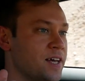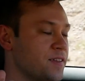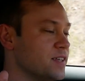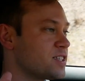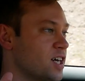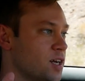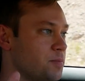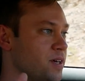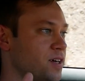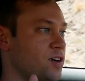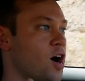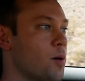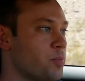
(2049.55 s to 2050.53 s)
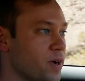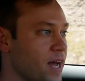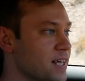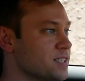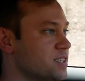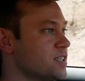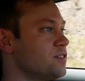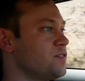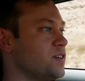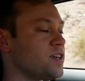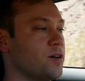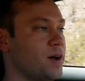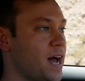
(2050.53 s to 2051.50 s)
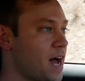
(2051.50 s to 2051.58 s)
that's going to be comprehensive, you
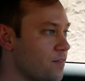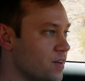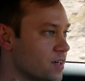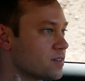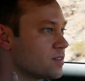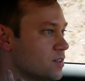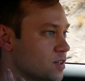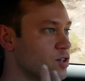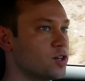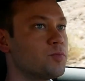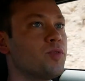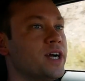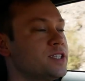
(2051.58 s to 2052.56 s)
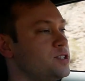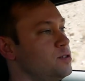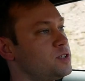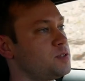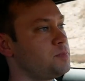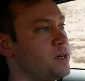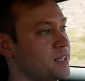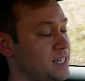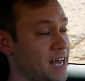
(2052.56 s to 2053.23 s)
know, having the good brakes you expect,